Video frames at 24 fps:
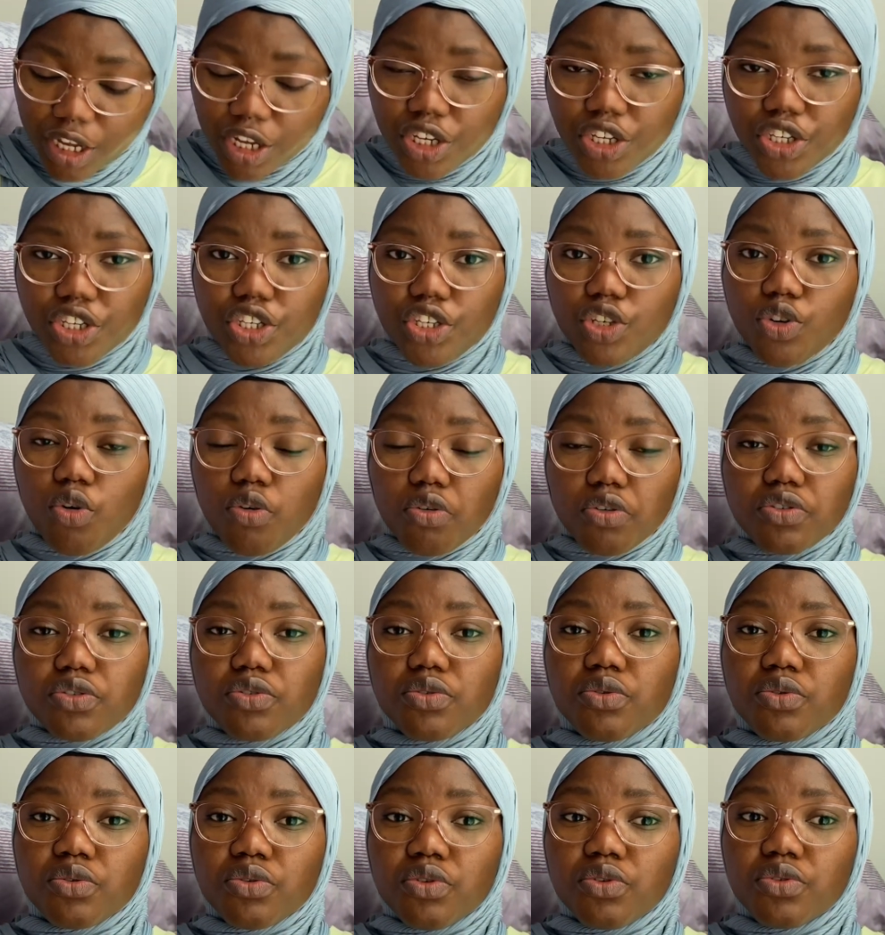She also
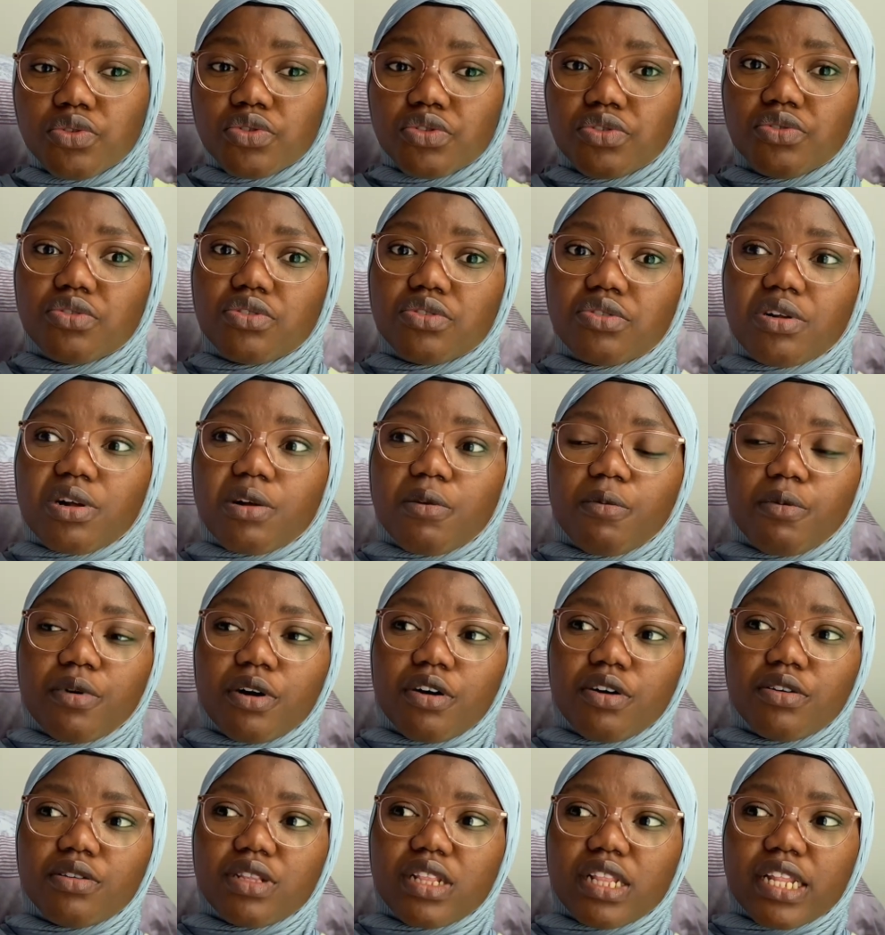goes on to talk
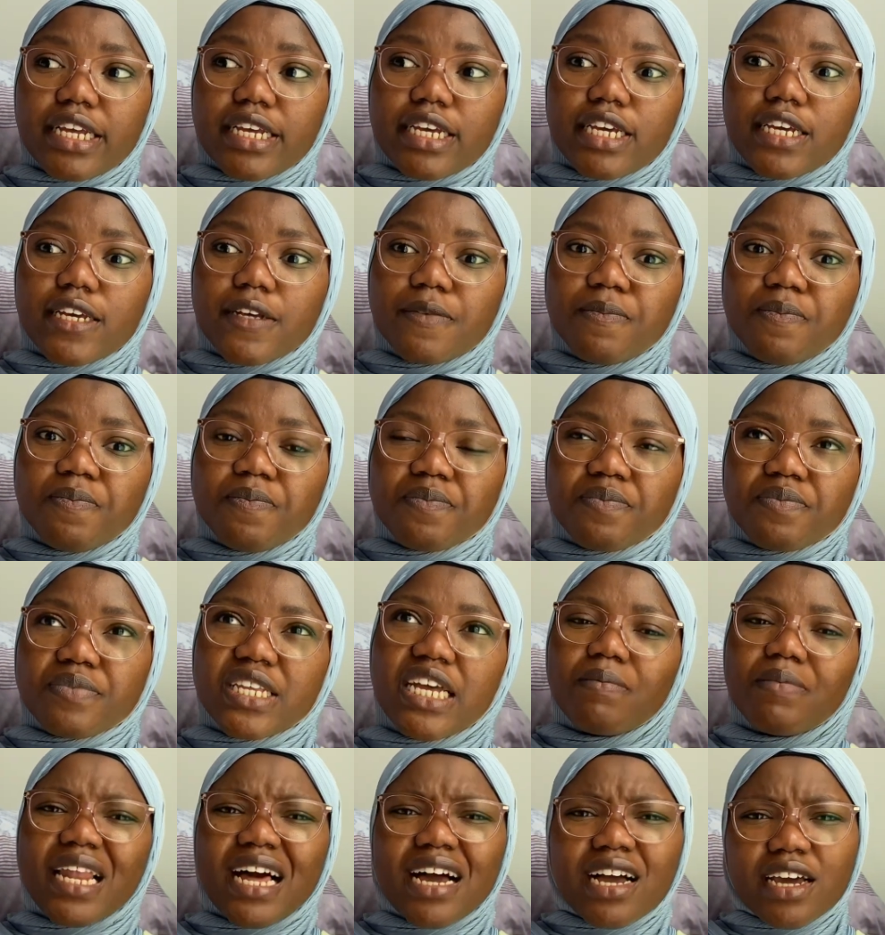about like
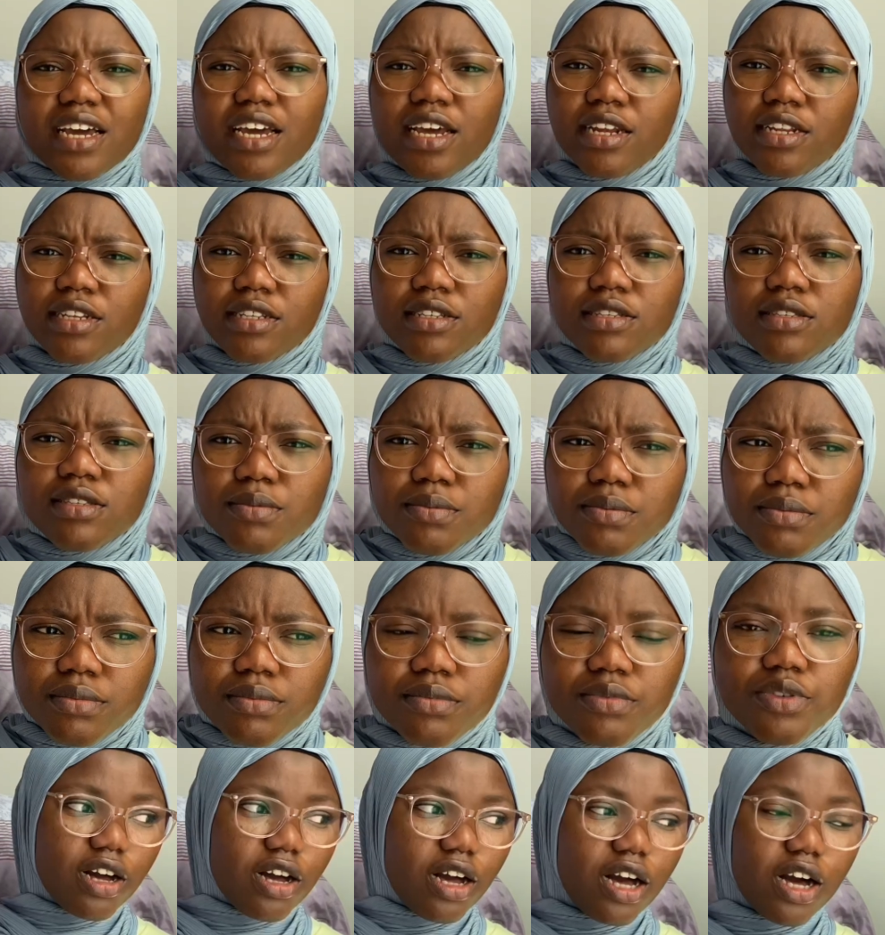Black elitism,
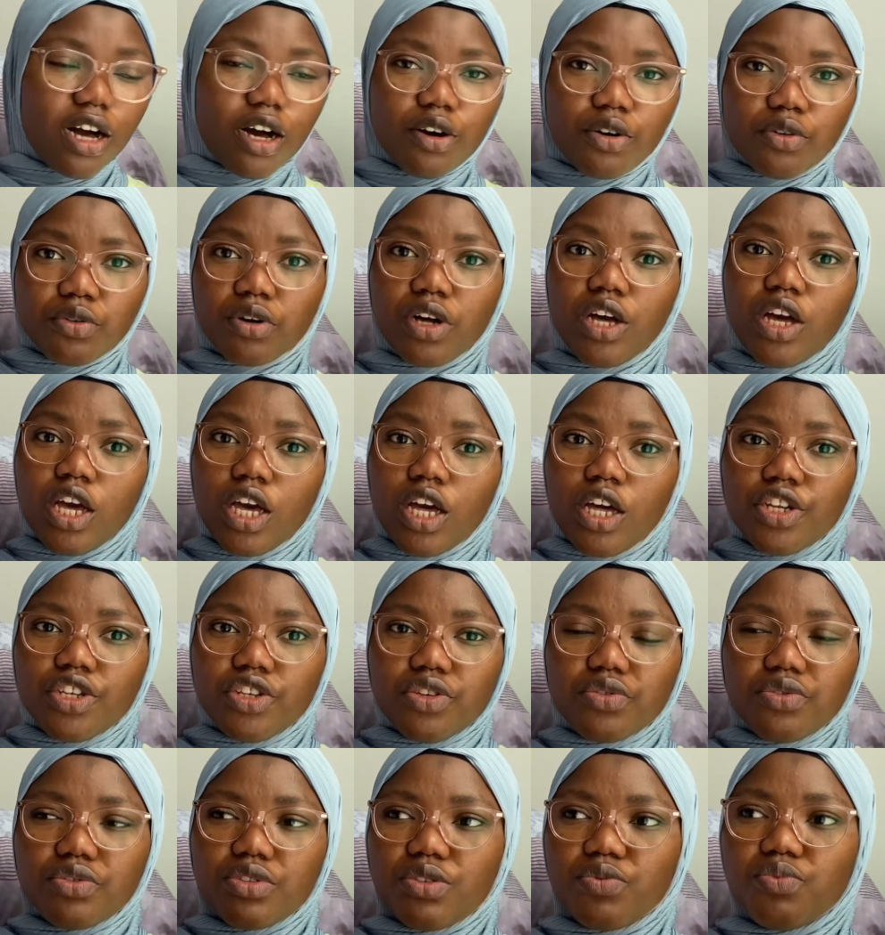how
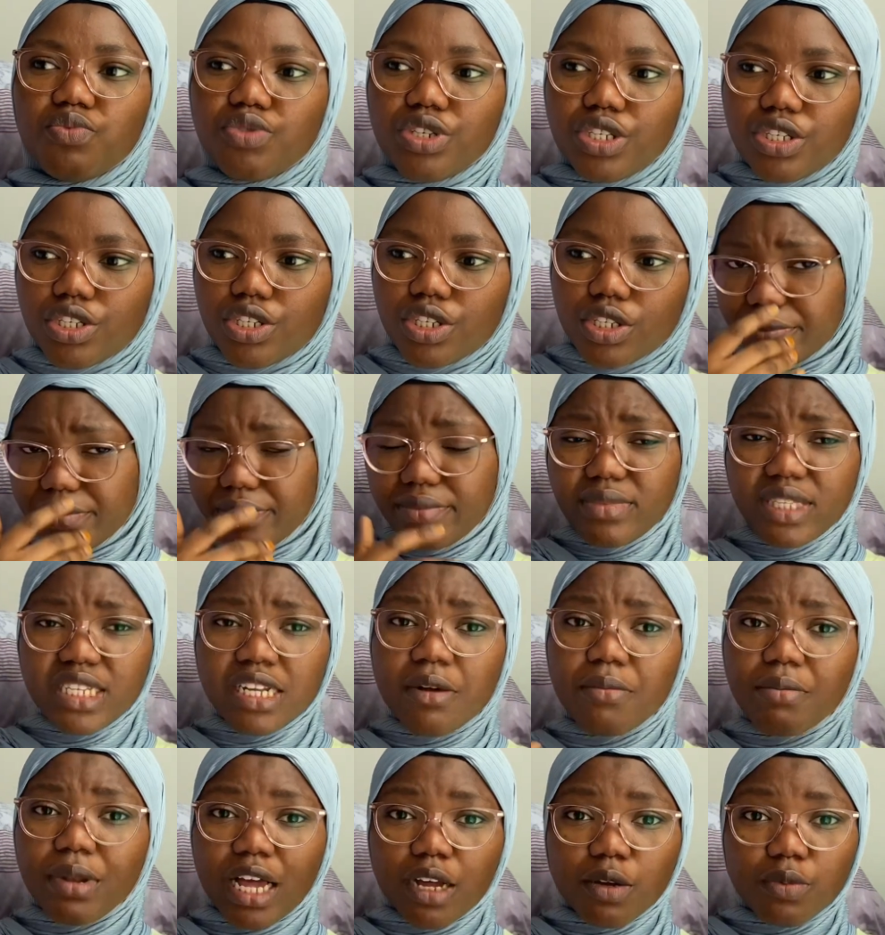the rich
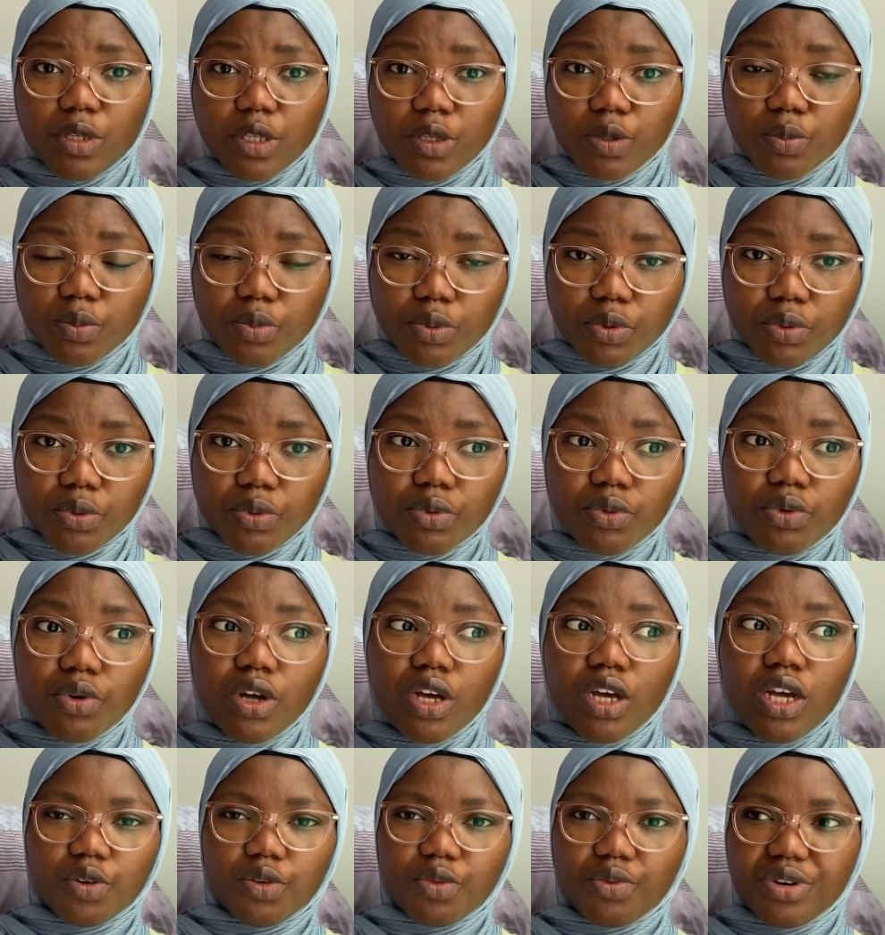Black people
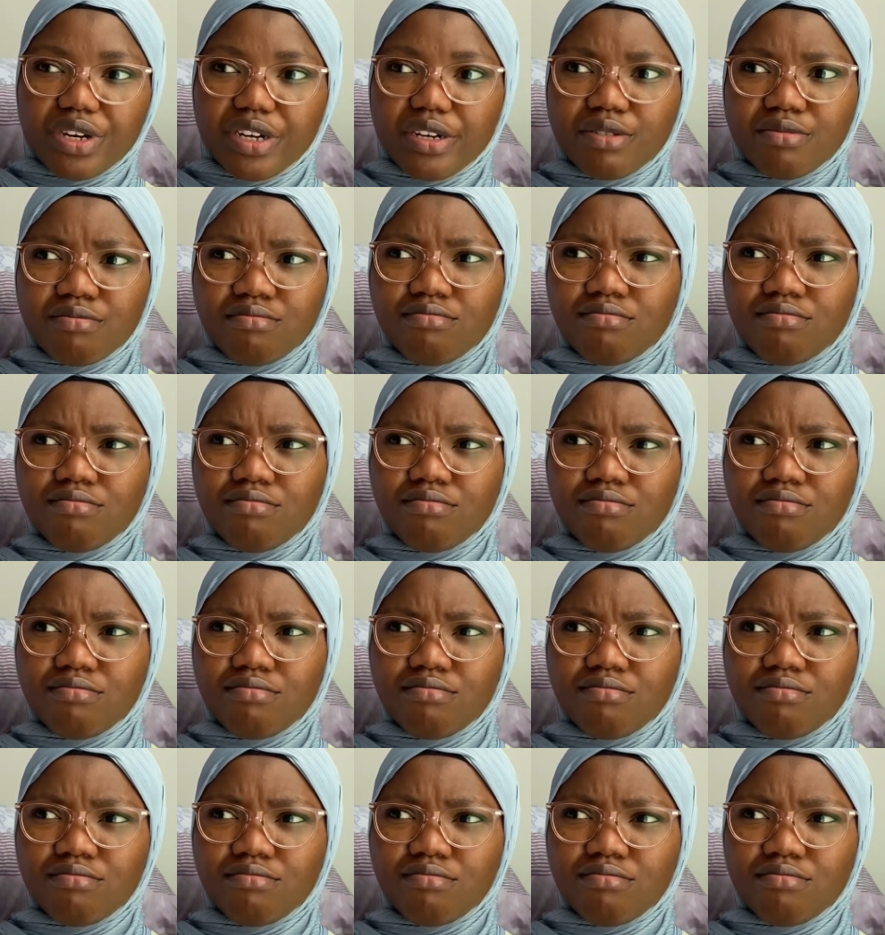were